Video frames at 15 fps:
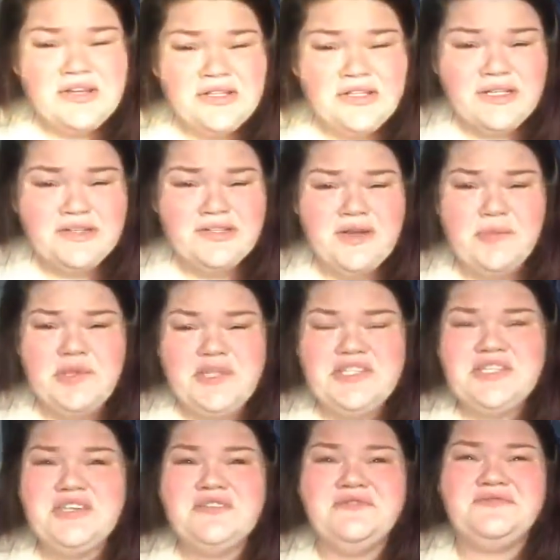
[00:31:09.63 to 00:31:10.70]
under a
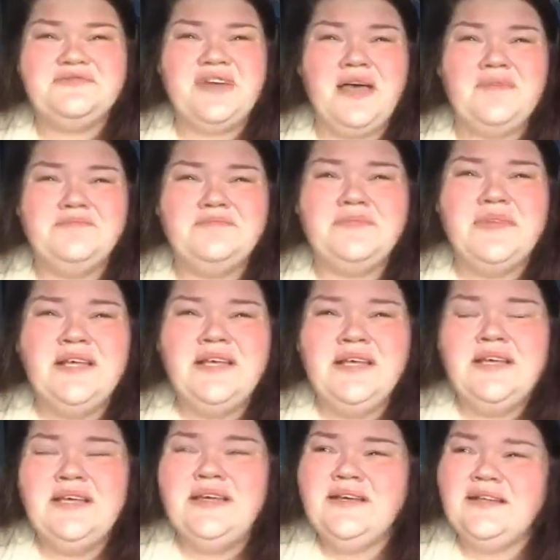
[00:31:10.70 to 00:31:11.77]
bunch of
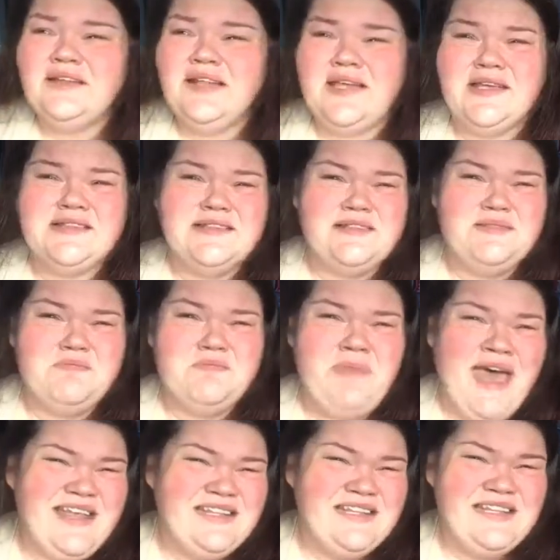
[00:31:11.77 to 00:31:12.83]
like
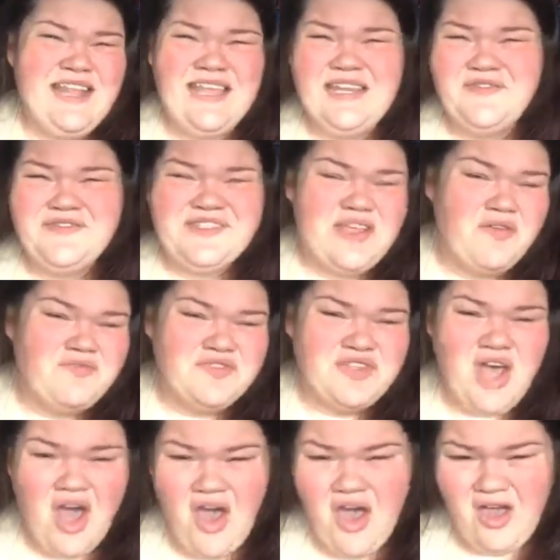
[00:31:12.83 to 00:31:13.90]
bad negative
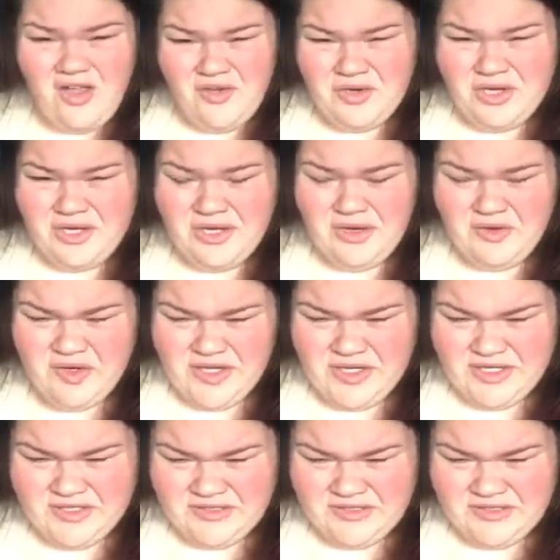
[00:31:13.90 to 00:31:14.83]
self-talk or